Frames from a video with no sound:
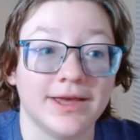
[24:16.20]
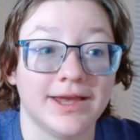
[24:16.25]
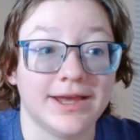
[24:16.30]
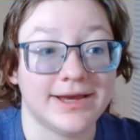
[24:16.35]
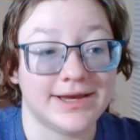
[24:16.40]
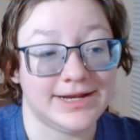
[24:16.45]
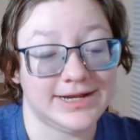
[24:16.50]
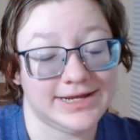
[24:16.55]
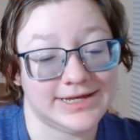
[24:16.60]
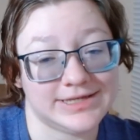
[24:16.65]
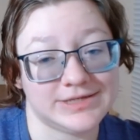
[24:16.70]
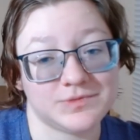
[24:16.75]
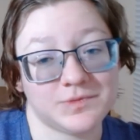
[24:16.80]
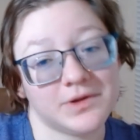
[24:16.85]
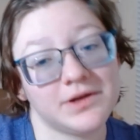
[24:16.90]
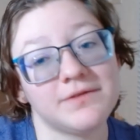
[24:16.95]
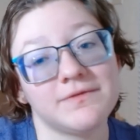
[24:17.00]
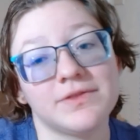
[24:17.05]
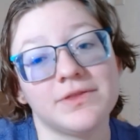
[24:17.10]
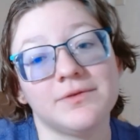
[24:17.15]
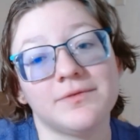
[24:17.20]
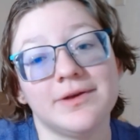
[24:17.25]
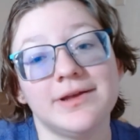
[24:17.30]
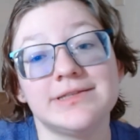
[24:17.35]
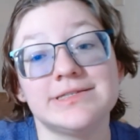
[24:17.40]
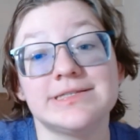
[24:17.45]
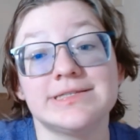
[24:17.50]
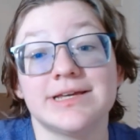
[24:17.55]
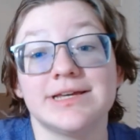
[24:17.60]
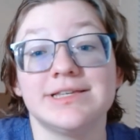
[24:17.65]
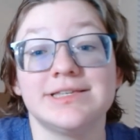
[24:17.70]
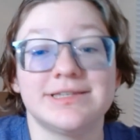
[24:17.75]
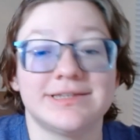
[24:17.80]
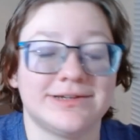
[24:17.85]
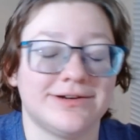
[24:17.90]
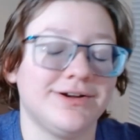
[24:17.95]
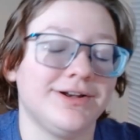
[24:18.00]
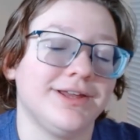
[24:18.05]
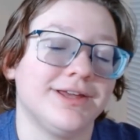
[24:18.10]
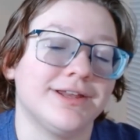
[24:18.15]
It is one of the reasons I
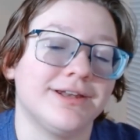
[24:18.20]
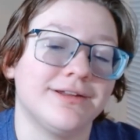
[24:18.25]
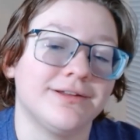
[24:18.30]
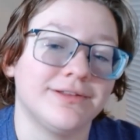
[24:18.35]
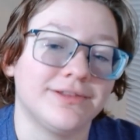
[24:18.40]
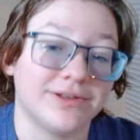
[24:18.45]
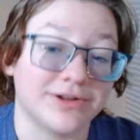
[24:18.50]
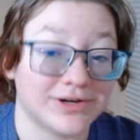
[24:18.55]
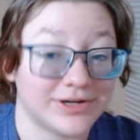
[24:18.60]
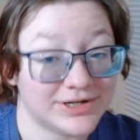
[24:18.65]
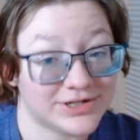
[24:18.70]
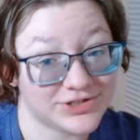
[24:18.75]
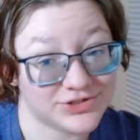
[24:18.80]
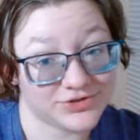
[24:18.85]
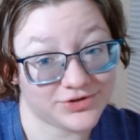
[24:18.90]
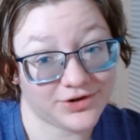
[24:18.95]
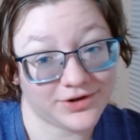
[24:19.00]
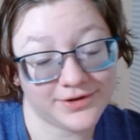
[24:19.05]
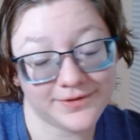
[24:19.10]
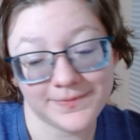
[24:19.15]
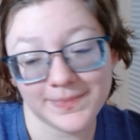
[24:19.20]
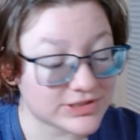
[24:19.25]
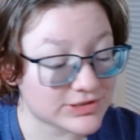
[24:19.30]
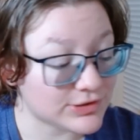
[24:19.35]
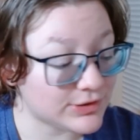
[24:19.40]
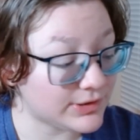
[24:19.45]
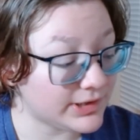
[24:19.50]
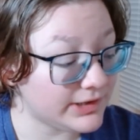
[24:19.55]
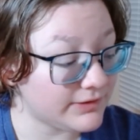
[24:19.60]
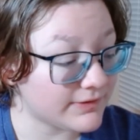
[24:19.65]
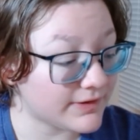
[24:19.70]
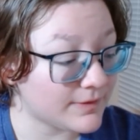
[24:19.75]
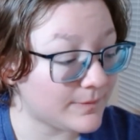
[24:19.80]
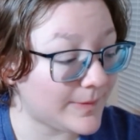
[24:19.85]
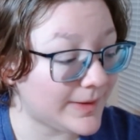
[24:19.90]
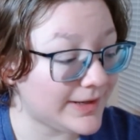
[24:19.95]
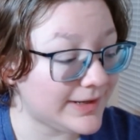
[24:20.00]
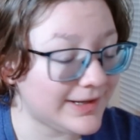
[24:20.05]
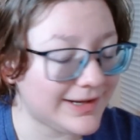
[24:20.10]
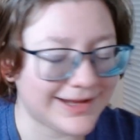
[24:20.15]
started learning to draw. Totally
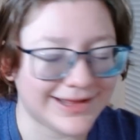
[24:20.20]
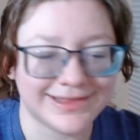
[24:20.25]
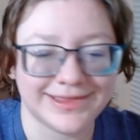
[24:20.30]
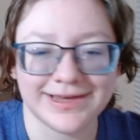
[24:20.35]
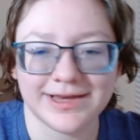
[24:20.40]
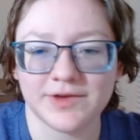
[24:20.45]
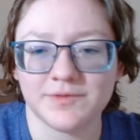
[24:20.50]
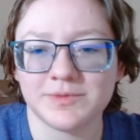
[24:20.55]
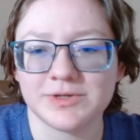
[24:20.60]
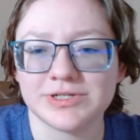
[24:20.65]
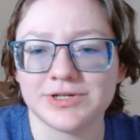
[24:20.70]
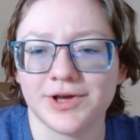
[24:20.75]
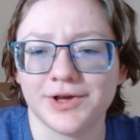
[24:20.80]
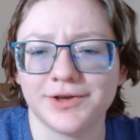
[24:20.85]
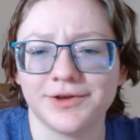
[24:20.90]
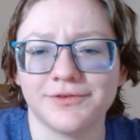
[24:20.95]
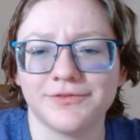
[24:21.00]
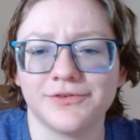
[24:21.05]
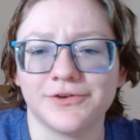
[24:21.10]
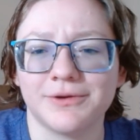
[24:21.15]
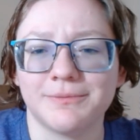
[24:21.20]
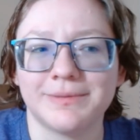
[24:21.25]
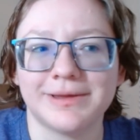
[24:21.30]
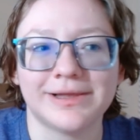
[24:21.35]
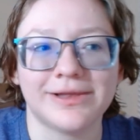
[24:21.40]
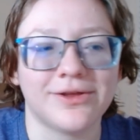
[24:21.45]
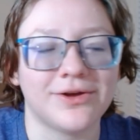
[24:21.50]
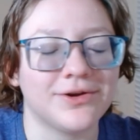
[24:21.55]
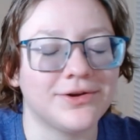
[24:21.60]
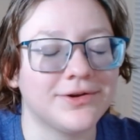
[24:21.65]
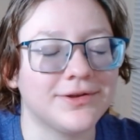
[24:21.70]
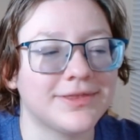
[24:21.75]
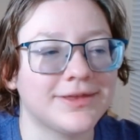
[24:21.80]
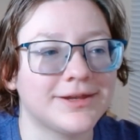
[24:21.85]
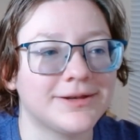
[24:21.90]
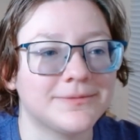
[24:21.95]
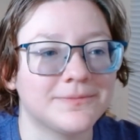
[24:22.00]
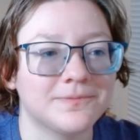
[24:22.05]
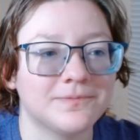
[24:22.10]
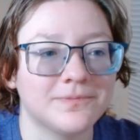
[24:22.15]
recommend it. I think I've been talking for a bit longer
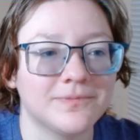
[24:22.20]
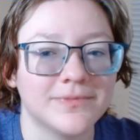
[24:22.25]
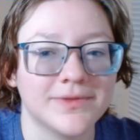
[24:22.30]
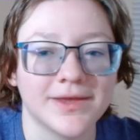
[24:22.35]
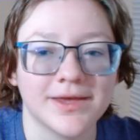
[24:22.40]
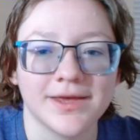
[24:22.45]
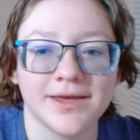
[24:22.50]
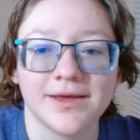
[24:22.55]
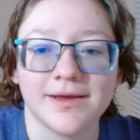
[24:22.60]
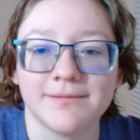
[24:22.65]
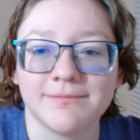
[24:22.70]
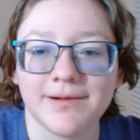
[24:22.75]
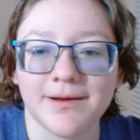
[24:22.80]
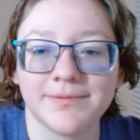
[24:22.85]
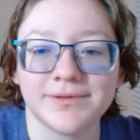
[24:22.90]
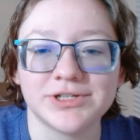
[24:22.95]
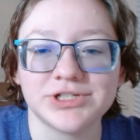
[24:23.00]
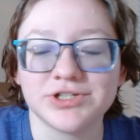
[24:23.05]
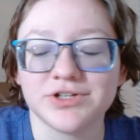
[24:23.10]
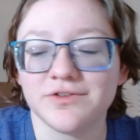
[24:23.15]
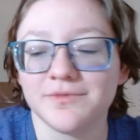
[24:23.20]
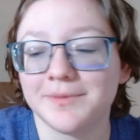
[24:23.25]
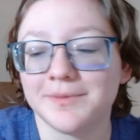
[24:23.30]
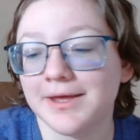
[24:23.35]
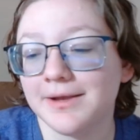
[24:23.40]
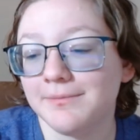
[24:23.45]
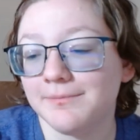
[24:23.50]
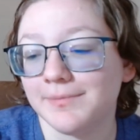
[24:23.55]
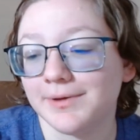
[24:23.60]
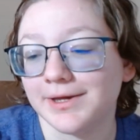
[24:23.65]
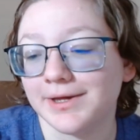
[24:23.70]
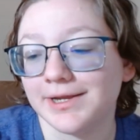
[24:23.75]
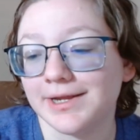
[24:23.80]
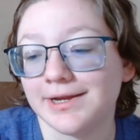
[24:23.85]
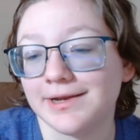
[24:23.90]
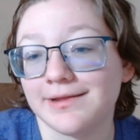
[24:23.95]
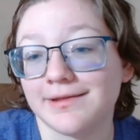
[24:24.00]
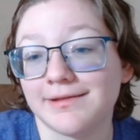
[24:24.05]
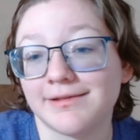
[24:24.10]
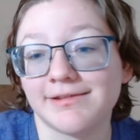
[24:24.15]
than probably should have been, but
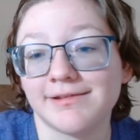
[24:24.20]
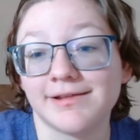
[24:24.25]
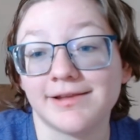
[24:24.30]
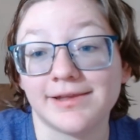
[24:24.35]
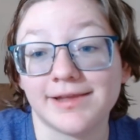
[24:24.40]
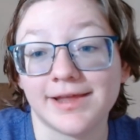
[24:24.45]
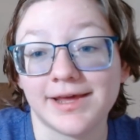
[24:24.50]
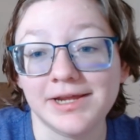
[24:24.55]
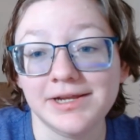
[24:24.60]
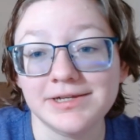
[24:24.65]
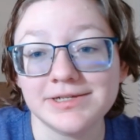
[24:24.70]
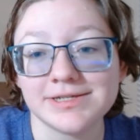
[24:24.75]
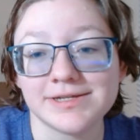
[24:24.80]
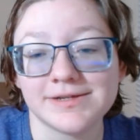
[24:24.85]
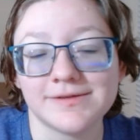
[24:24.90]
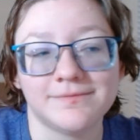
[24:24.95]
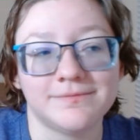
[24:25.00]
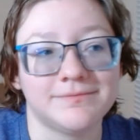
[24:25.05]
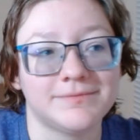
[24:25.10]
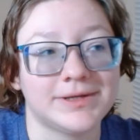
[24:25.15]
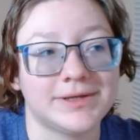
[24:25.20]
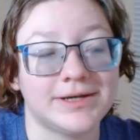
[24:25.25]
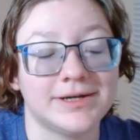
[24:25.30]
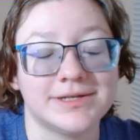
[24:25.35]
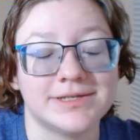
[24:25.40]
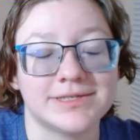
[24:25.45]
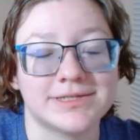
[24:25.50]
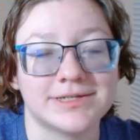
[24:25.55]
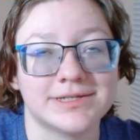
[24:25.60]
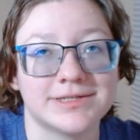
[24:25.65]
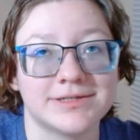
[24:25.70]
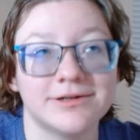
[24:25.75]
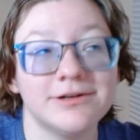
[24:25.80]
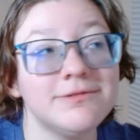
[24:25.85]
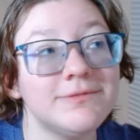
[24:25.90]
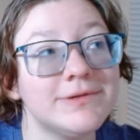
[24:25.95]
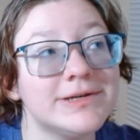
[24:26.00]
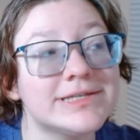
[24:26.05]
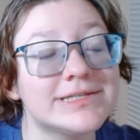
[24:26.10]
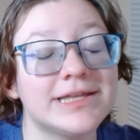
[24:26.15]
it is late because it's
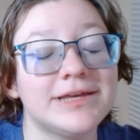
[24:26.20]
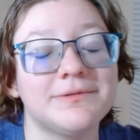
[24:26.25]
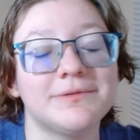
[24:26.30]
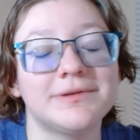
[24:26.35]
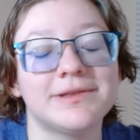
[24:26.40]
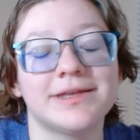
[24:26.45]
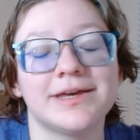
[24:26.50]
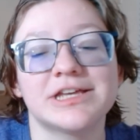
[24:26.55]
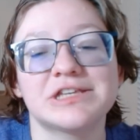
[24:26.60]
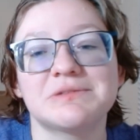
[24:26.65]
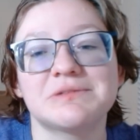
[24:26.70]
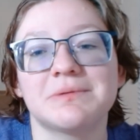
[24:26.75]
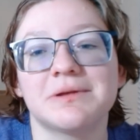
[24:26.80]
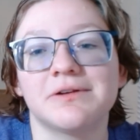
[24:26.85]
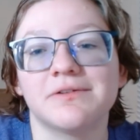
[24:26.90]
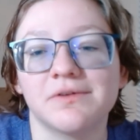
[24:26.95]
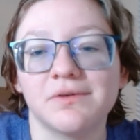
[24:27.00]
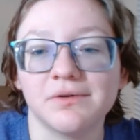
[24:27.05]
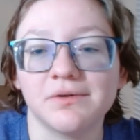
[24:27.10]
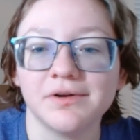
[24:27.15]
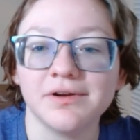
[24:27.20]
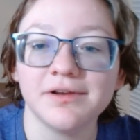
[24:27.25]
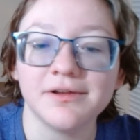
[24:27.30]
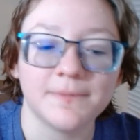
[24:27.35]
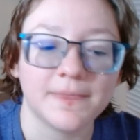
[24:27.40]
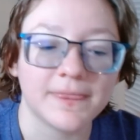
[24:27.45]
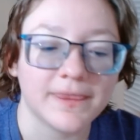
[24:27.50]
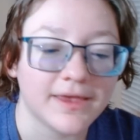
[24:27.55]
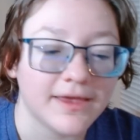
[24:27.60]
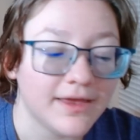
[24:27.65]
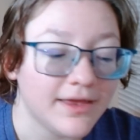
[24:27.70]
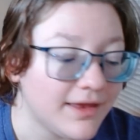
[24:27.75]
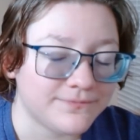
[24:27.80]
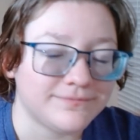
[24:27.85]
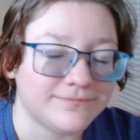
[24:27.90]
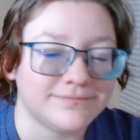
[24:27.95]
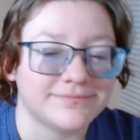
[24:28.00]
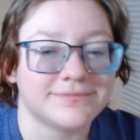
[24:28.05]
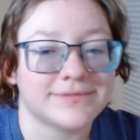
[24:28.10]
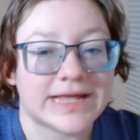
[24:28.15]
always late when they ask me to record.
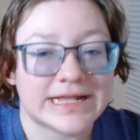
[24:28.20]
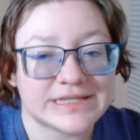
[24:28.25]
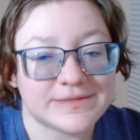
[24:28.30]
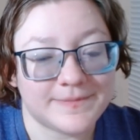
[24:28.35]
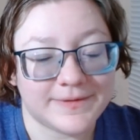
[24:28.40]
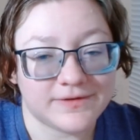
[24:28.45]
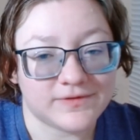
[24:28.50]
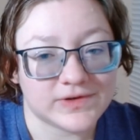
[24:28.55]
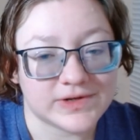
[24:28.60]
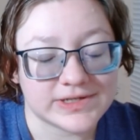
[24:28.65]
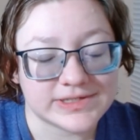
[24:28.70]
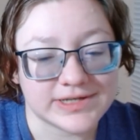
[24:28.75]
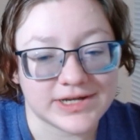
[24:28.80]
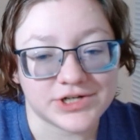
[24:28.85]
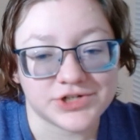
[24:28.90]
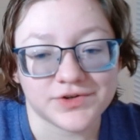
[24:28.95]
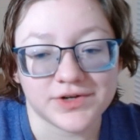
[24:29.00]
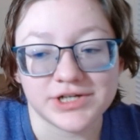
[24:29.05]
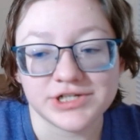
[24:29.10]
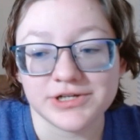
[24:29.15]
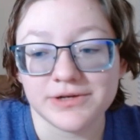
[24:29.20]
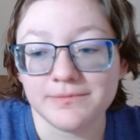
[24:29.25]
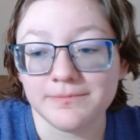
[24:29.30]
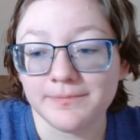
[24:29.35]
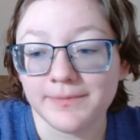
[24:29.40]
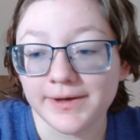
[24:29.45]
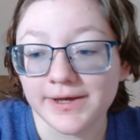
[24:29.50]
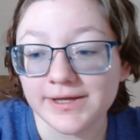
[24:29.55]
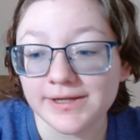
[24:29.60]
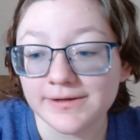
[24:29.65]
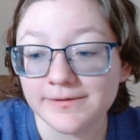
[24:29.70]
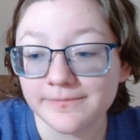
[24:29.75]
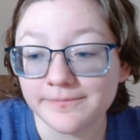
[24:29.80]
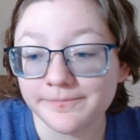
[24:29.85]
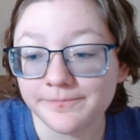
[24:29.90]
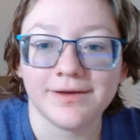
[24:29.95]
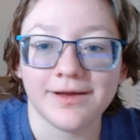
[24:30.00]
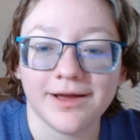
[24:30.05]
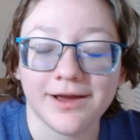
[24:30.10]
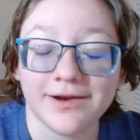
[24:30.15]
That's a bit of an exaggeration, but
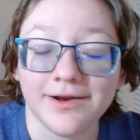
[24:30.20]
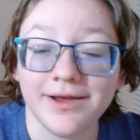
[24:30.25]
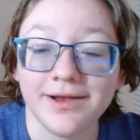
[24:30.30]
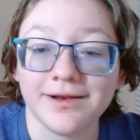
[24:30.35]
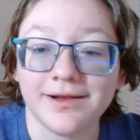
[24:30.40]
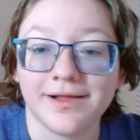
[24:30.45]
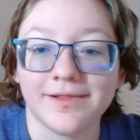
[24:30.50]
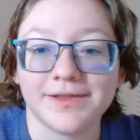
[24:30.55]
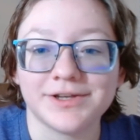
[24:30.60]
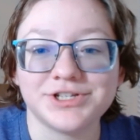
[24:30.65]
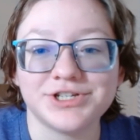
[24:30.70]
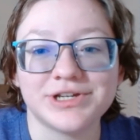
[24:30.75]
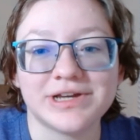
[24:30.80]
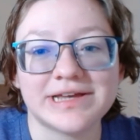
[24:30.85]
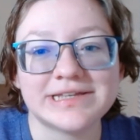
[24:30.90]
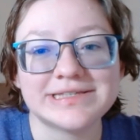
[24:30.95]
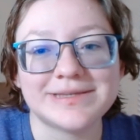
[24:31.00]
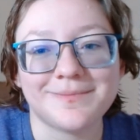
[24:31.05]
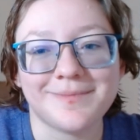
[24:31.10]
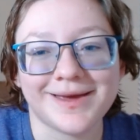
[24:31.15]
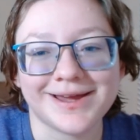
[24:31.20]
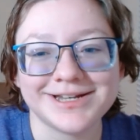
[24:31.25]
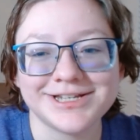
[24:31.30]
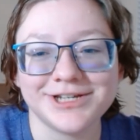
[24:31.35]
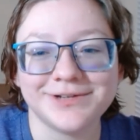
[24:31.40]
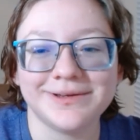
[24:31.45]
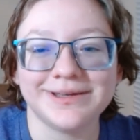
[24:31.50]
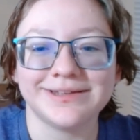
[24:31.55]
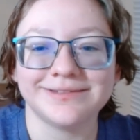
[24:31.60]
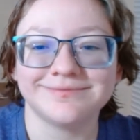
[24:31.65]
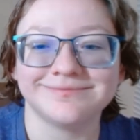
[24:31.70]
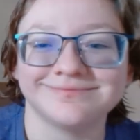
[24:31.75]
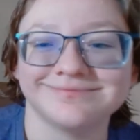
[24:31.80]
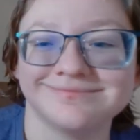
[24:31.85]
alright, I'll let you guys get back to it.